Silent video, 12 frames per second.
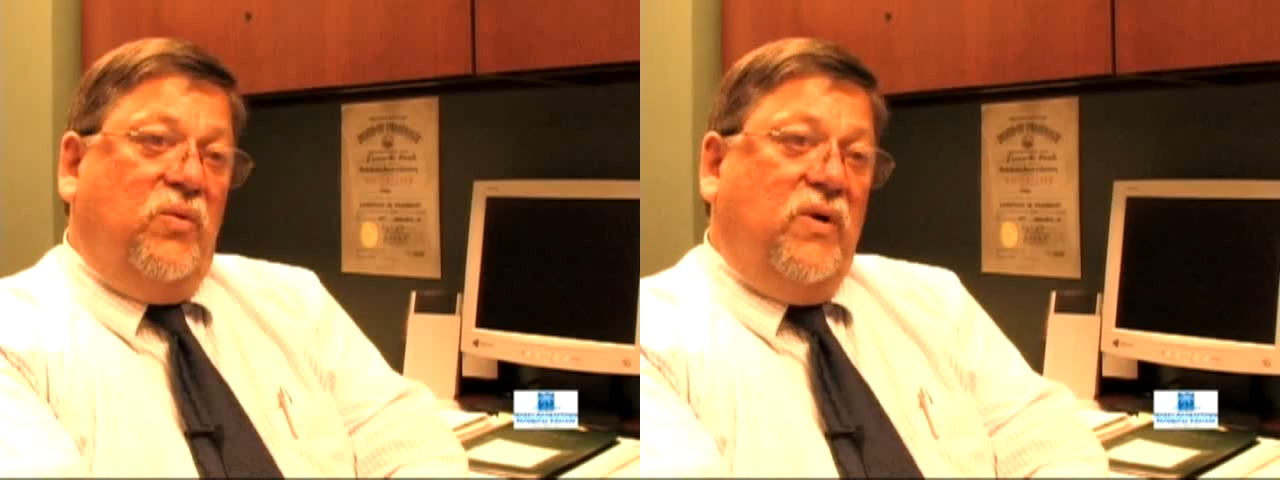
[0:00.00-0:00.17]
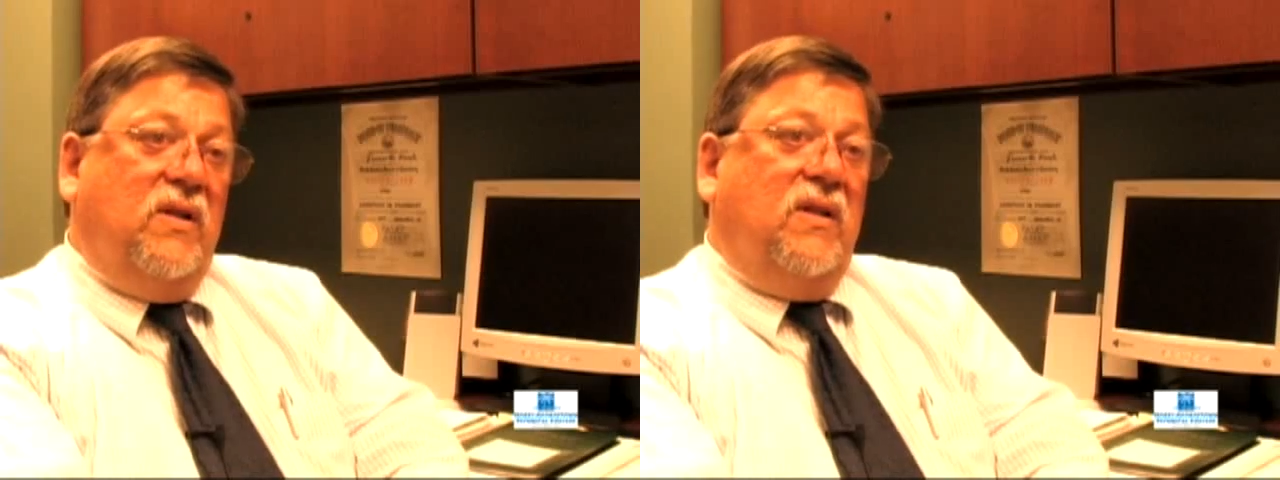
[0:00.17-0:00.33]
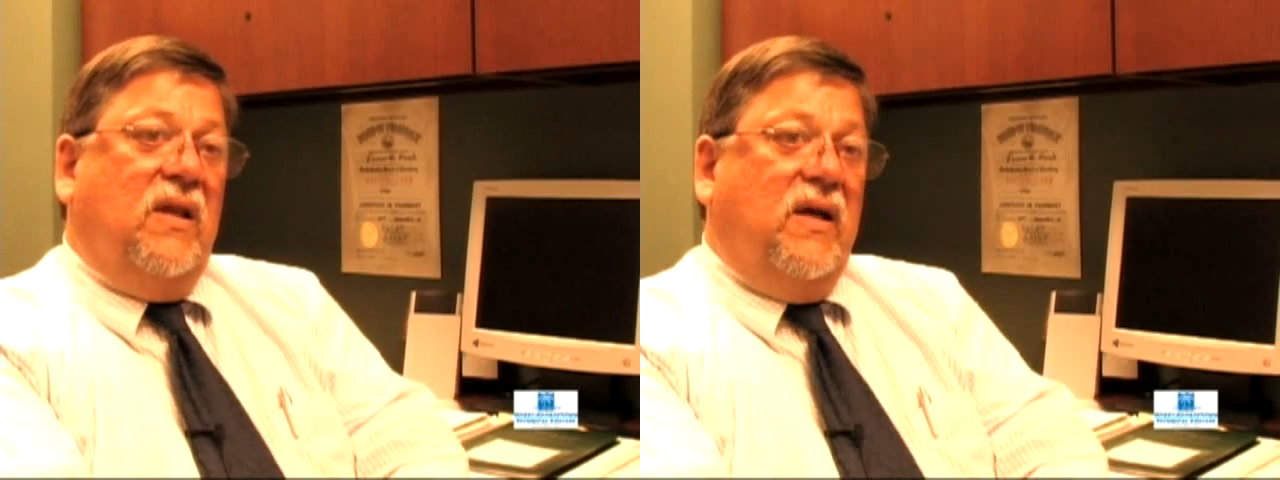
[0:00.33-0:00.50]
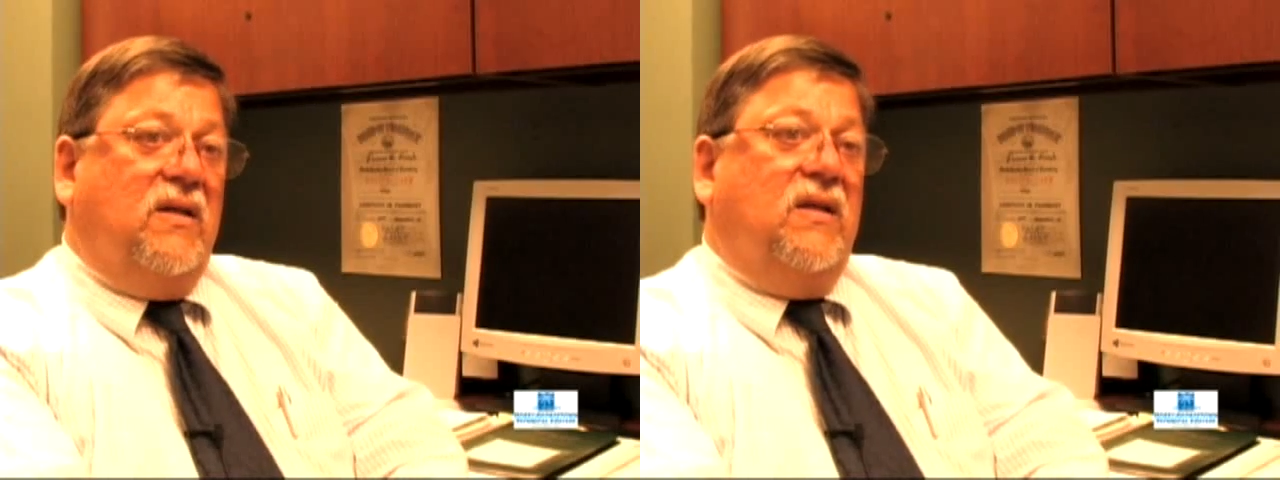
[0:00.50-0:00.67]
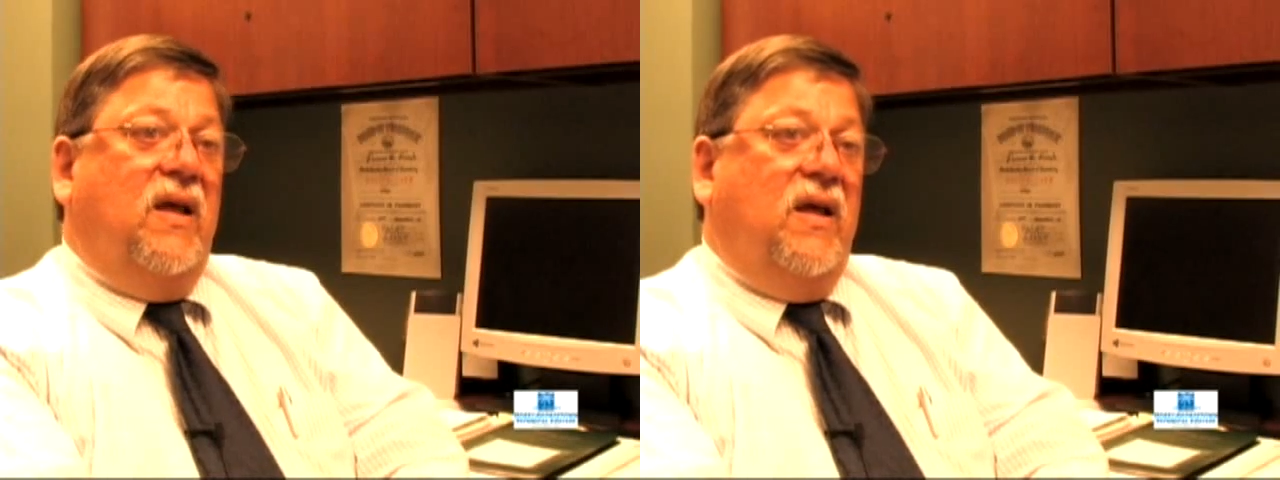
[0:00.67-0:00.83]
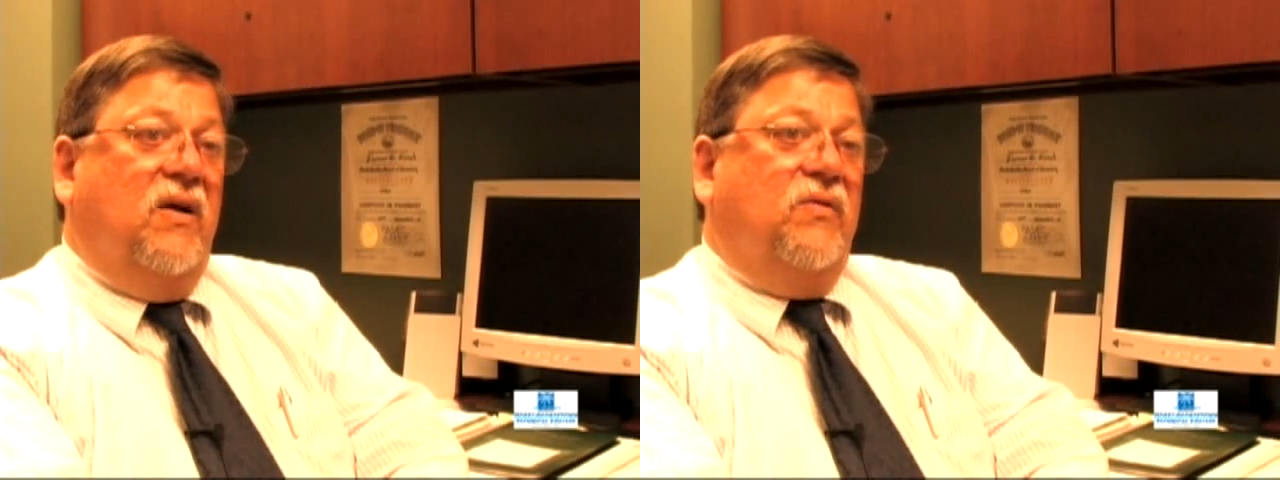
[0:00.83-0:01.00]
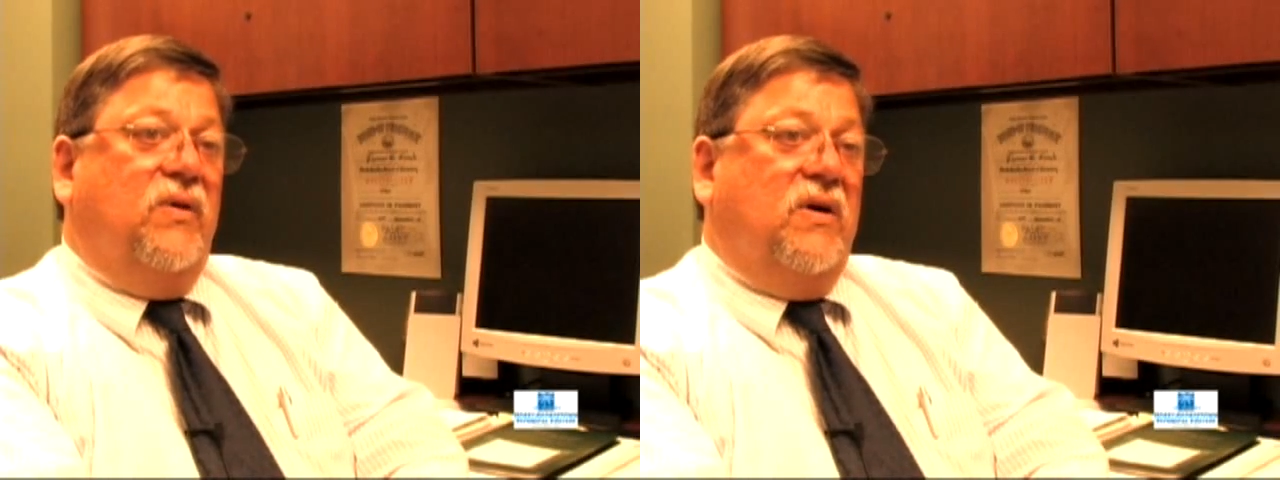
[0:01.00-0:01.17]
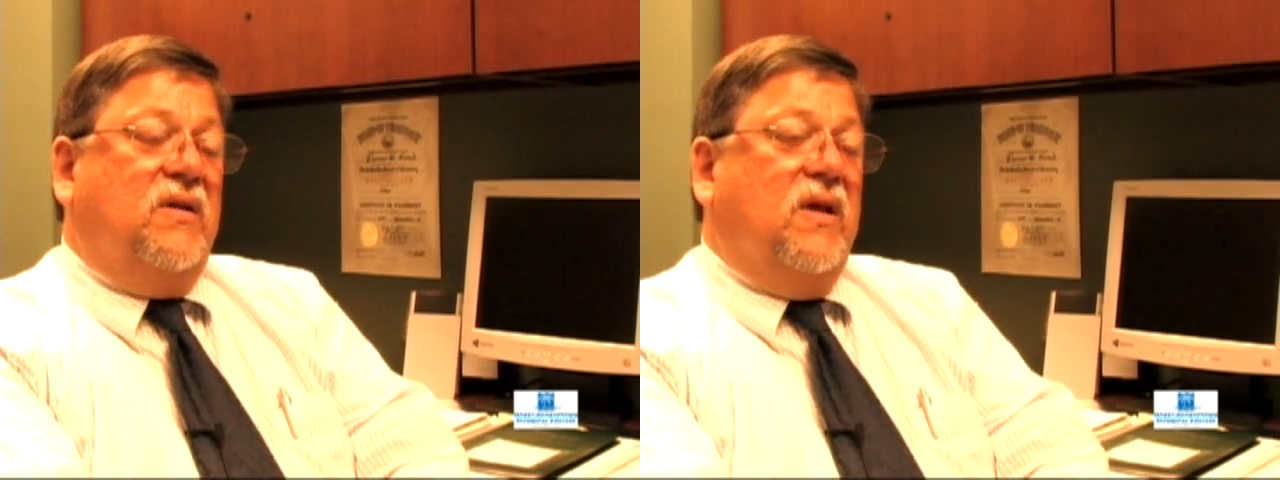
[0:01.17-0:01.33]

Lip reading: We'd like to have our